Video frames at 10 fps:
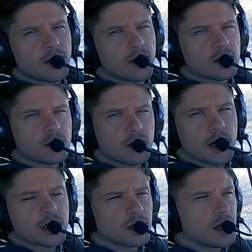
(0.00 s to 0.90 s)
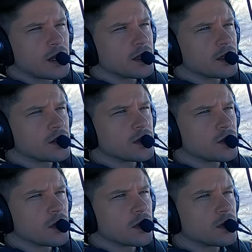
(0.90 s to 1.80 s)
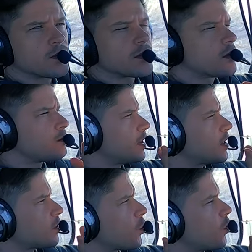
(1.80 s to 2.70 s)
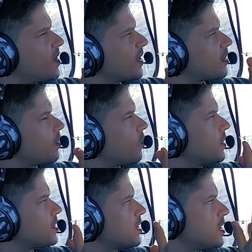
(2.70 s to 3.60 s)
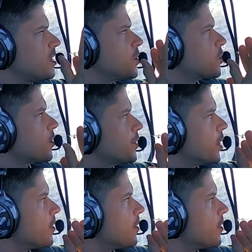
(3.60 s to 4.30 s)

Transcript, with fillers: else, we'll catch the landing into uh, Quebec whiskey in Georgia.